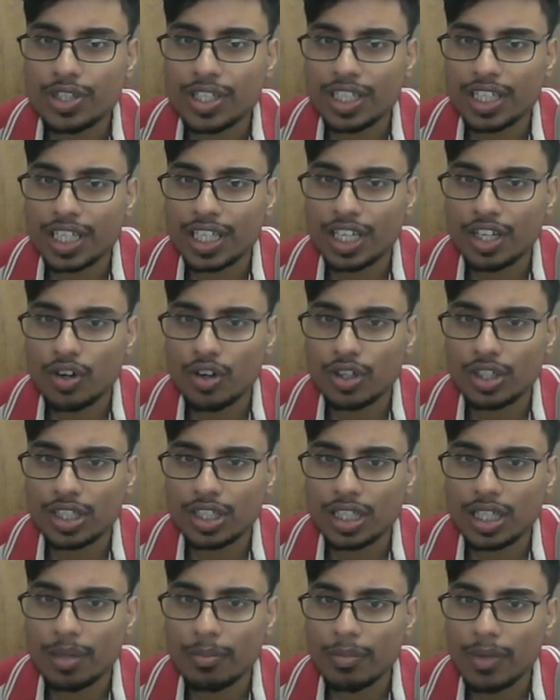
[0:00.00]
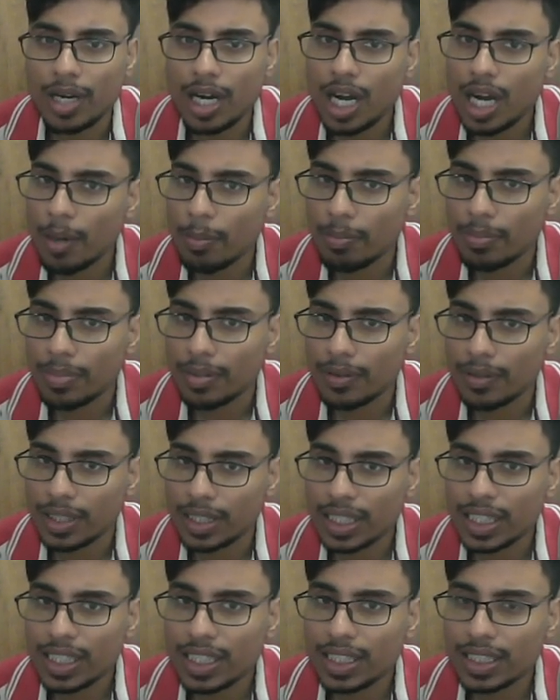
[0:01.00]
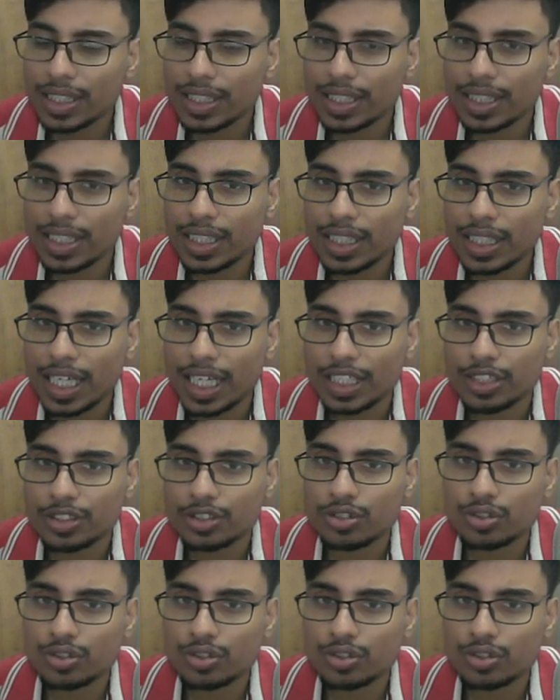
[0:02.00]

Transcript: King cannot come up, right? King has